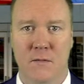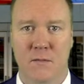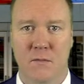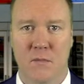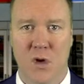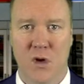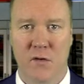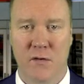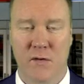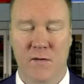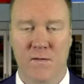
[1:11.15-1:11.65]

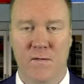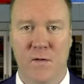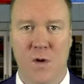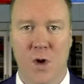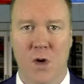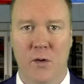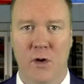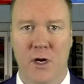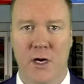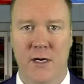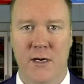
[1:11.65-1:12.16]
Moving
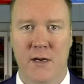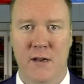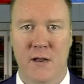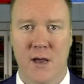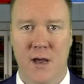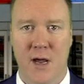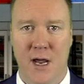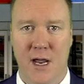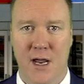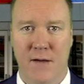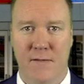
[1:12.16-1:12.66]
forward,
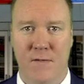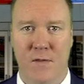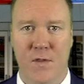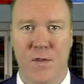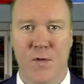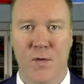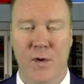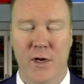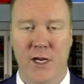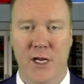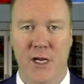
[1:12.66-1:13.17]
I have
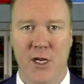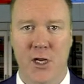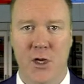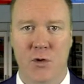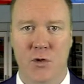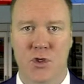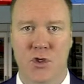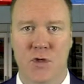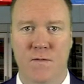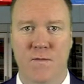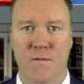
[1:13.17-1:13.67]
three
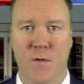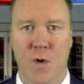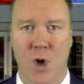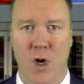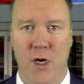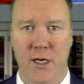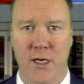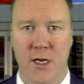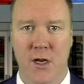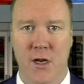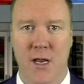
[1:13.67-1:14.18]
huge
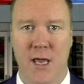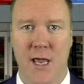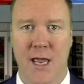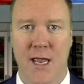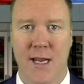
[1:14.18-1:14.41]
4-unit